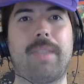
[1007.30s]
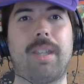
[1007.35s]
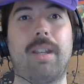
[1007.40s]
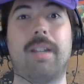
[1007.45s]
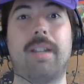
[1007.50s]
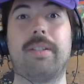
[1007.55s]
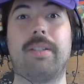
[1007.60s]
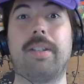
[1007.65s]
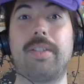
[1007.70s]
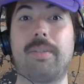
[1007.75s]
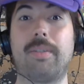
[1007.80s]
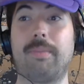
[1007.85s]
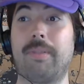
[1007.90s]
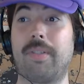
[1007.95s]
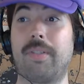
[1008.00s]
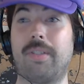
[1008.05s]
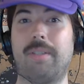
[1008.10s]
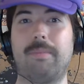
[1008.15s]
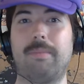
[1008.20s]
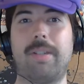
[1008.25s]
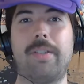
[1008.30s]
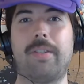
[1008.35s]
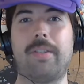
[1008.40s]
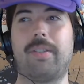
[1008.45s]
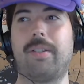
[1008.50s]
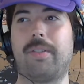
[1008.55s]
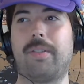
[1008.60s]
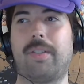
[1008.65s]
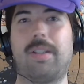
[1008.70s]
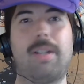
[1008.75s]
Unless for some reason
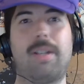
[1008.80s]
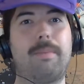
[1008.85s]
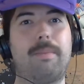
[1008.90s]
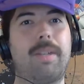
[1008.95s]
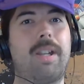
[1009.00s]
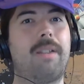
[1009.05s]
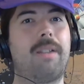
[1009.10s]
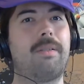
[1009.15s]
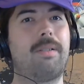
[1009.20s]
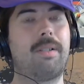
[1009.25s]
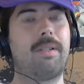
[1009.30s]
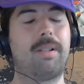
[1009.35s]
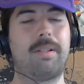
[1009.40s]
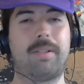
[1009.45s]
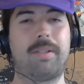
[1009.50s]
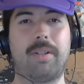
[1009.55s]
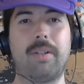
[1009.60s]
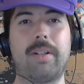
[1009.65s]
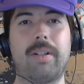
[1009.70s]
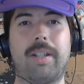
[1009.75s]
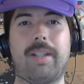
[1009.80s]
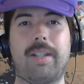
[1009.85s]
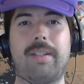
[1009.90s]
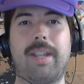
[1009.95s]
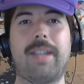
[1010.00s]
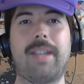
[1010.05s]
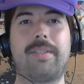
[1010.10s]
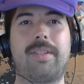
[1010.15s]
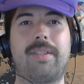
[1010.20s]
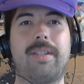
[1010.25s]
there's alumni or current
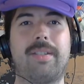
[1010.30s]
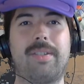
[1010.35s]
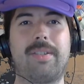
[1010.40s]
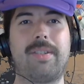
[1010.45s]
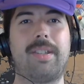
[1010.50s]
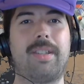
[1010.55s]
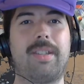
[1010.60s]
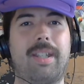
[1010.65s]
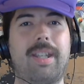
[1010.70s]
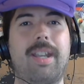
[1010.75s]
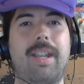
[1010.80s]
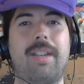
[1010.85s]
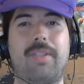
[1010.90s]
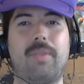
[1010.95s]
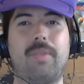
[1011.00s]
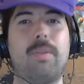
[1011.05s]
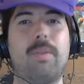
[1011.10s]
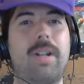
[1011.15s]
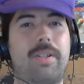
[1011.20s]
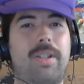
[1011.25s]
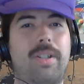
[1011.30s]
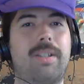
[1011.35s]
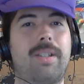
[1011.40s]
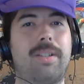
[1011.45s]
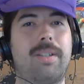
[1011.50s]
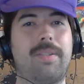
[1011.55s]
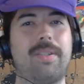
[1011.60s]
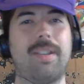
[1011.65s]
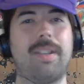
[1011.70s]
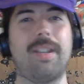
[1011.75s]
contestants in the cast watching
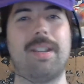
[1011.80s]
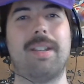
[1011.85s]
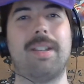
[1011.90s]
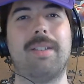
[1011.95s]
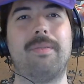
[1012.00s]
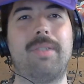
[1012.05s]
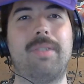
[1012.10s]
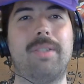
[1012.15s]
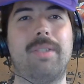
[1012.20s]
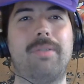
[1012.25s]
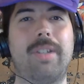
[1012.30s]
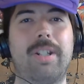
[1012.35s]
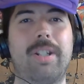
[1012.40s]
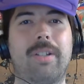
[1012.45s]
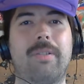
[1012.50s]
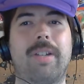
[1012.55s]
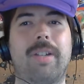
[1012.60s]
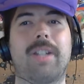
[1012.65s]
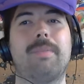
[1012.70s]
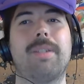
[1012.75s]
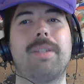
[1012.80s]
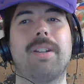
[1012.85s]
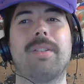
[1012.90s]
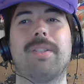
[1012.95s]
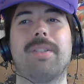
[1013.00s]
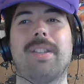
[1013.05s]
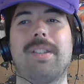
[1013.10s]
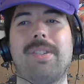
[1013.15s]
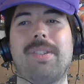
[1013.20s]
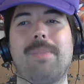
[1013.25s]
this, feel free to correct me on
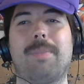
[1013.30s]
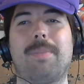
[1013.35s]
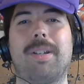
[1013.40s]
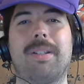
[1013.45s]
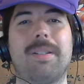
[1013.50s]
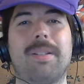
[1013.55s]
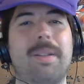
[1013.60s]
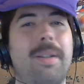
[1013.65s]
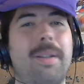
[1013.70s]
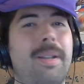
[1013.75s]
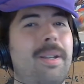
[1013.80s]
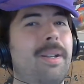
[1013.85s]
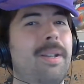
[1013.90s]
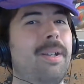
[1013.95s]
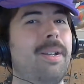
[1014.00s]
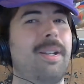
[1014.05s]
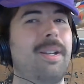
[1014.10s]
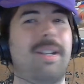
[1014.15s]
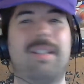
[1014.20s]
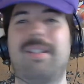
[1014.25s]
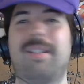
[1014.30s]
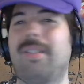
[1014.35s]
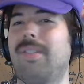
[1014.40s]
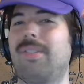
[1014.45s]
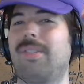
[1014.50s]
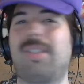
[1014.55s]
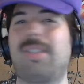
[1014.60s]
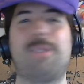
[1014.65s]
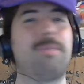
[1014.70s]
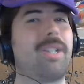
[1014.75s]
this. But it doesn't
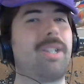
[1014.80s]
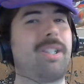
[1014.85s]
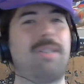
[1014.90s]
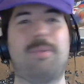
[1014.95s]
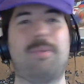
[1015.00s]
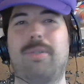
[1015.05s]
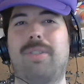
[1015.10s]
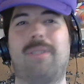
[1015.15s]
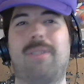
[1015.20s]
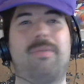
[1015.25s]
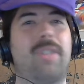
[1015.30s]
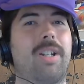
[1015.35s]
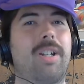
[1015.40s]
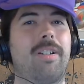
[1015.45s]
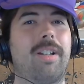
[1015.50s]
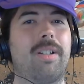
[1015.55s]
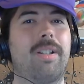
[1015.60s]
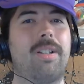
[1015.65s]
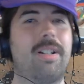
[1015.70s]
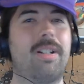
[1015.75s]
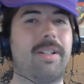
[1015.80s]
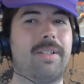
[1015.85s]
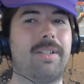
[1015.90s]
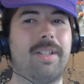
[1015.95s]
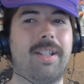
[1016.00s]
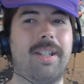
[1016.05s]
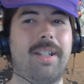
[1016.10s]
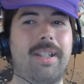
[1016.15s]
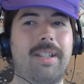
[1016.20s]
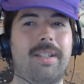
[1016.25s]
seem like it was a very long
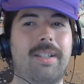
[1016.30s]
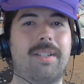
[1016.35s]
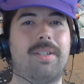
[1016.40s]
day